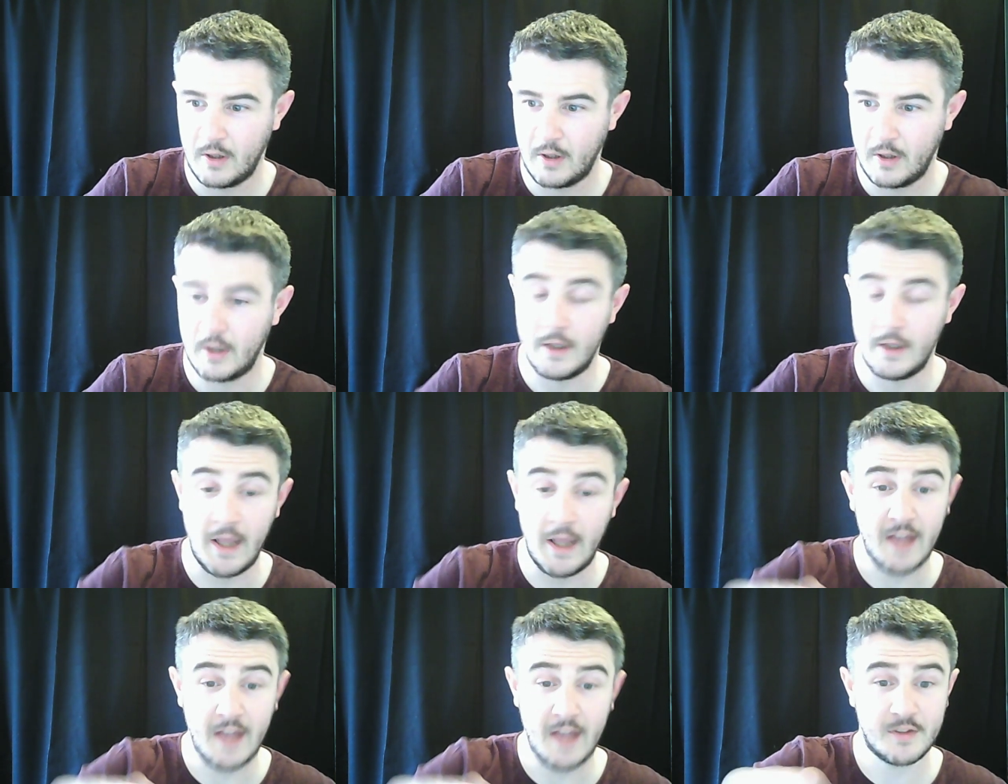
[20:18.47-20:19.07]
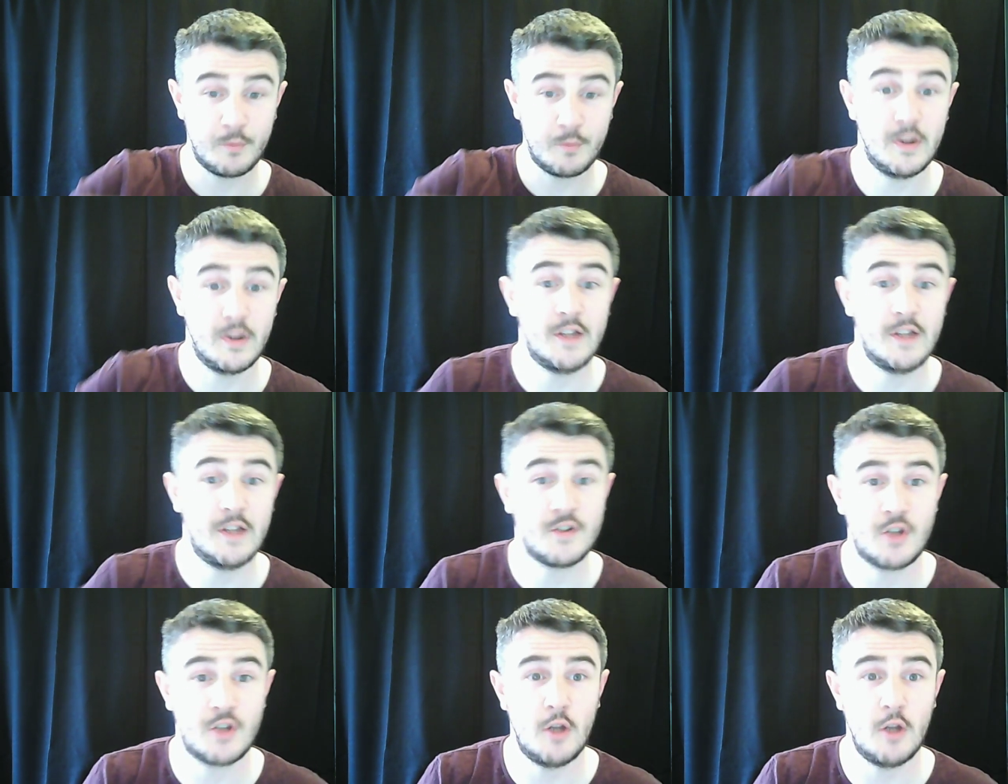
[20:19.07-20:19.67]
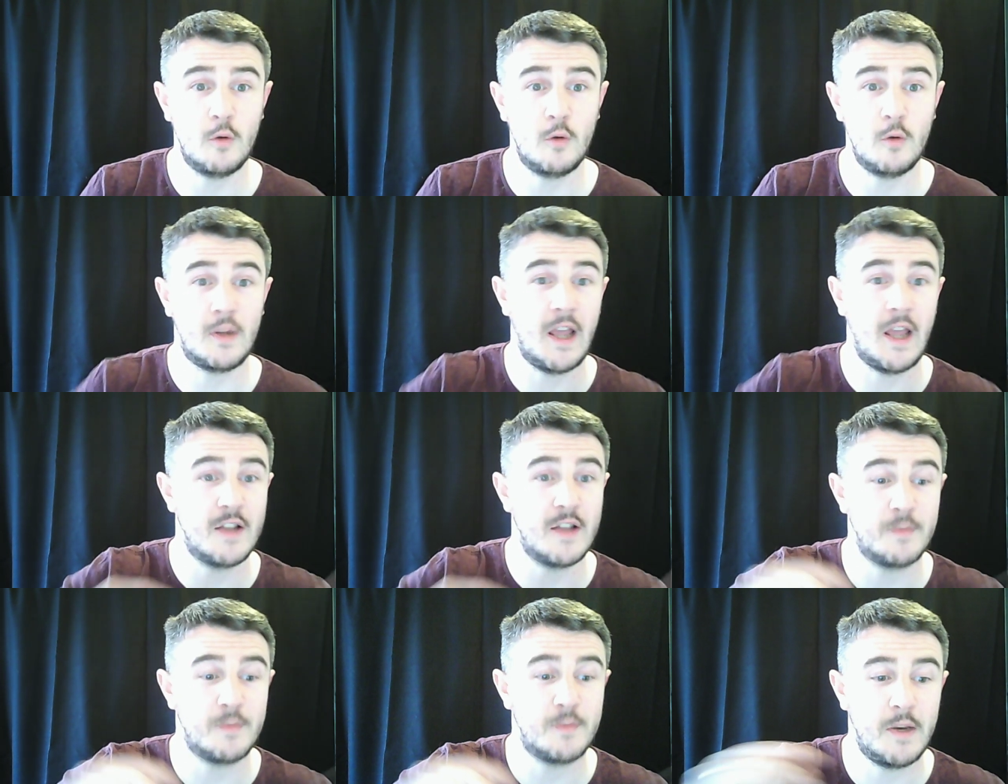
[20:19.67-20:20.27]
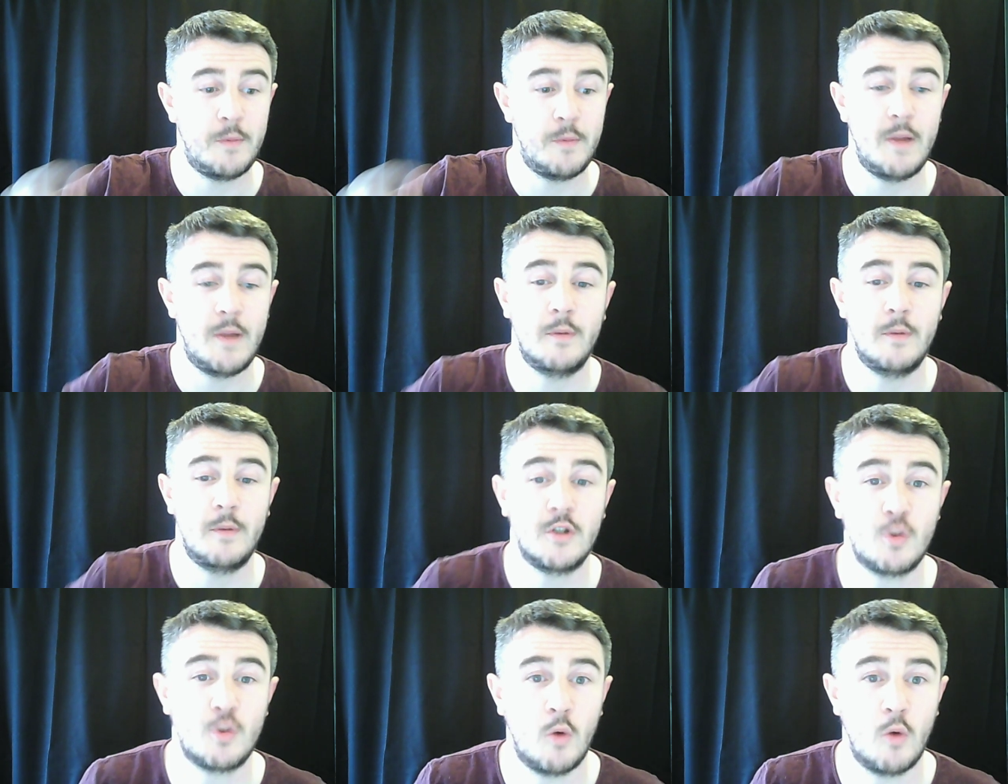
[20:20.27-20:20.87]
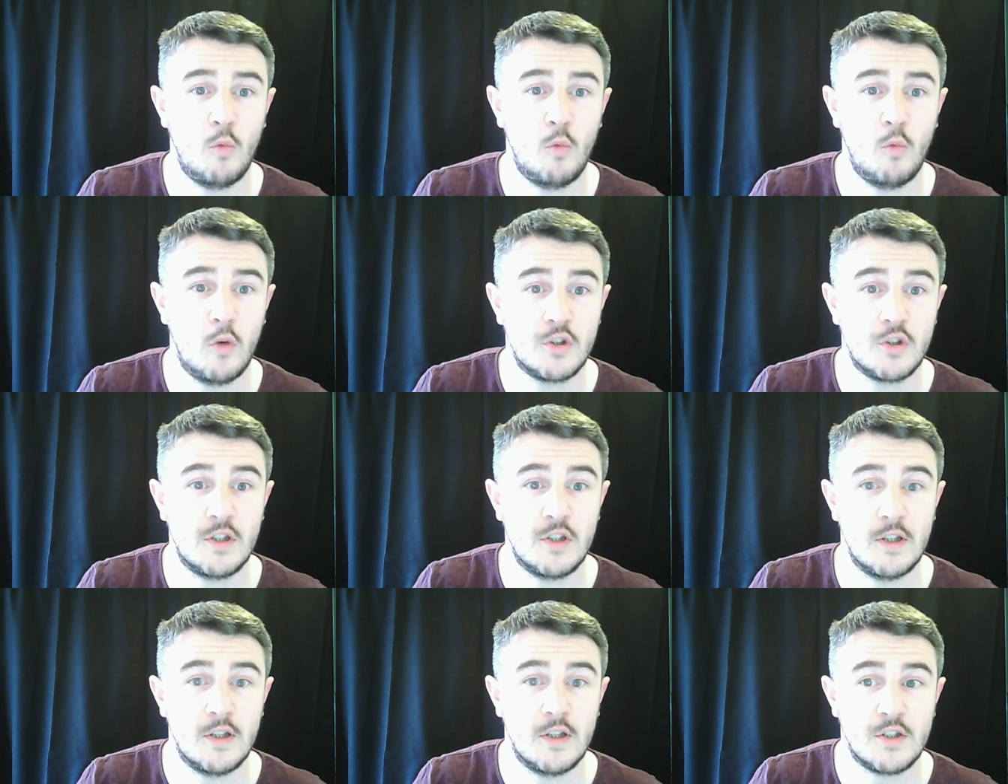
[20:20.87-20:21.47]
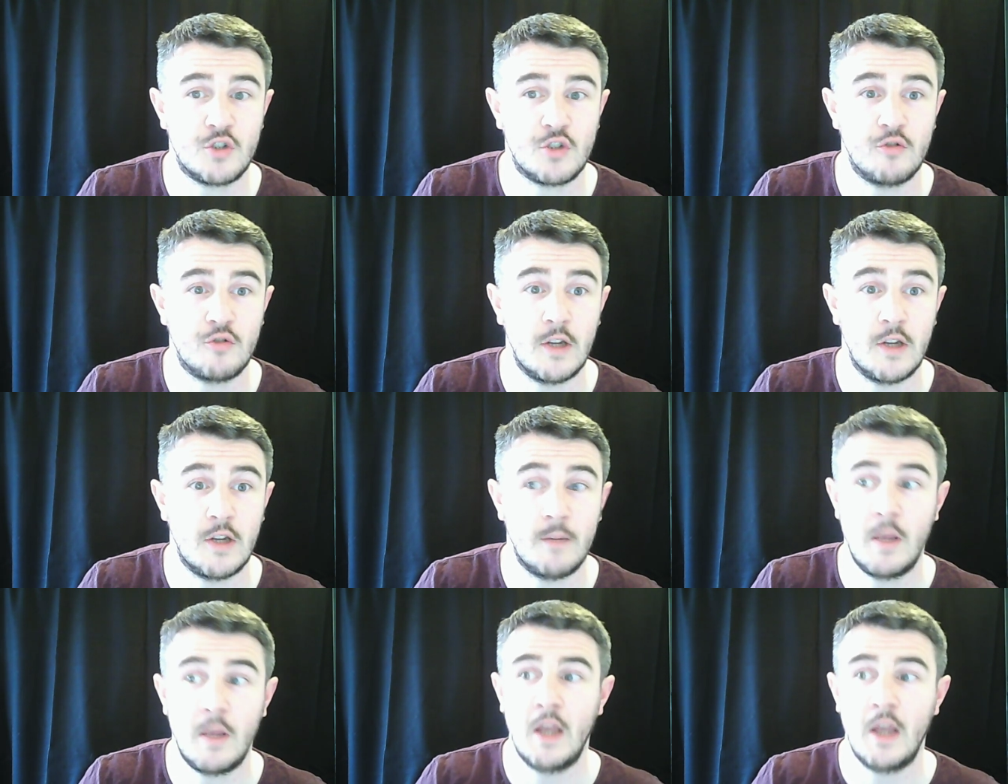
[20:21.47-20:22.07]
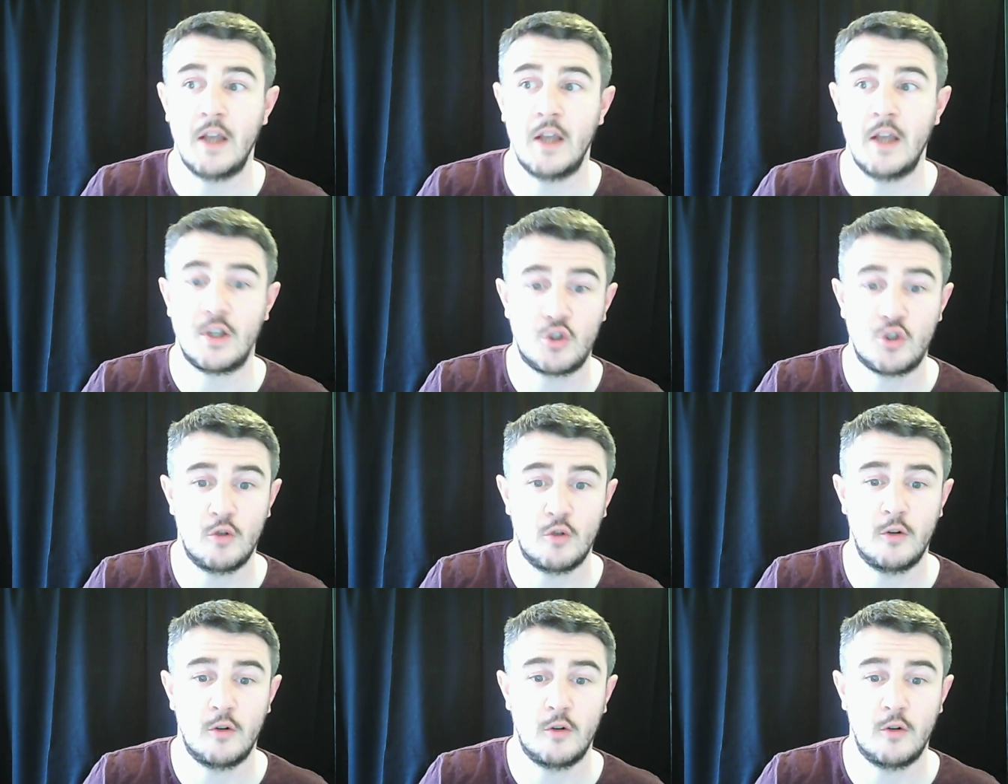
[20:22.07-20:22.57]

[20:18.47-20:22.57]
Yes, please do. Get as many people as you want watching this stream. It should